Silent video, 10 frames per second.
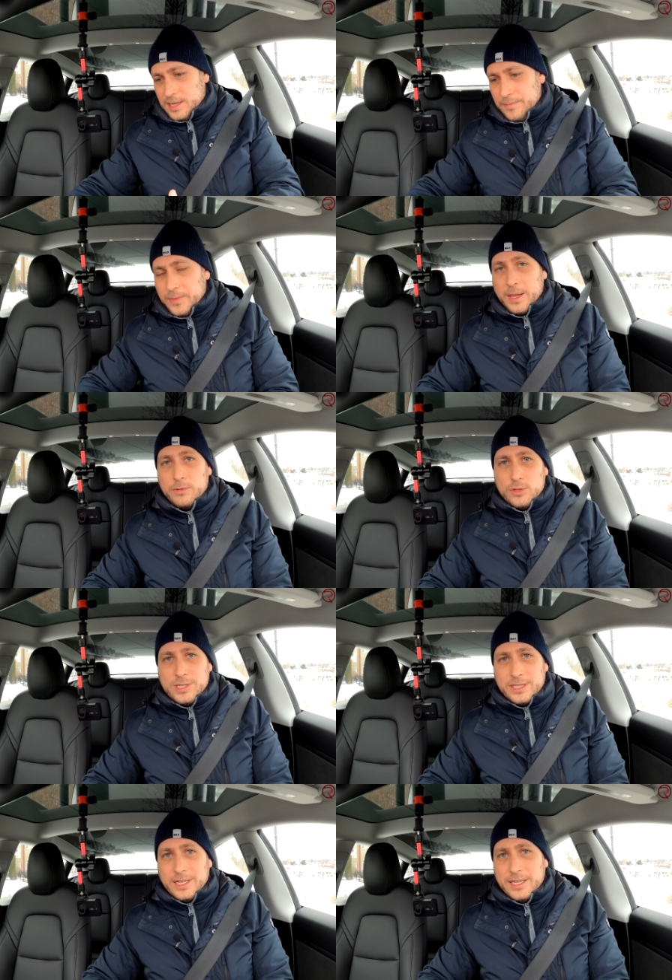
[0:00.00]
I'm
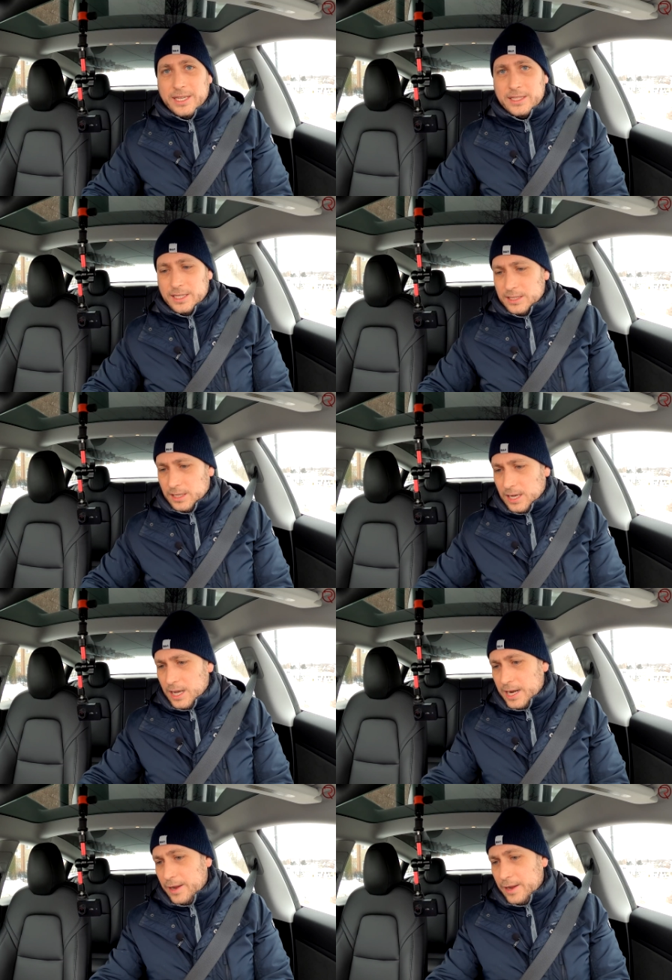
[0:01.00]
using the heat in the car.